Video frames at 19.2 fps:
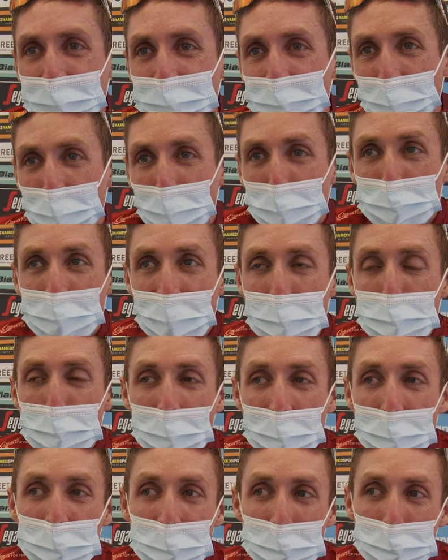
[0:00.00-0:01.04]
The whole team
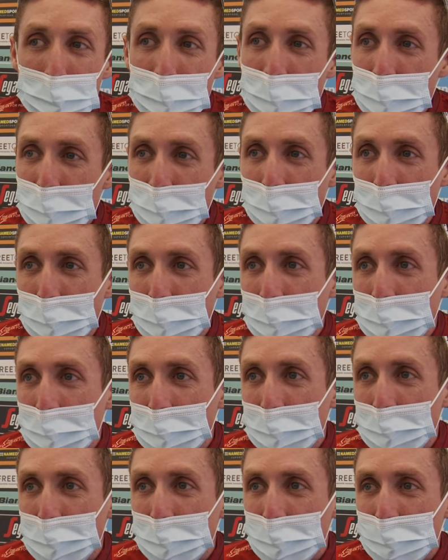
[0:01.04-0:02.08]
believes in me, and
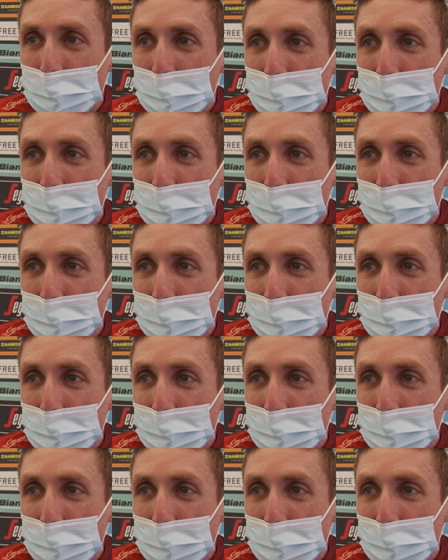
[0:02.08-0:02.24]
uh,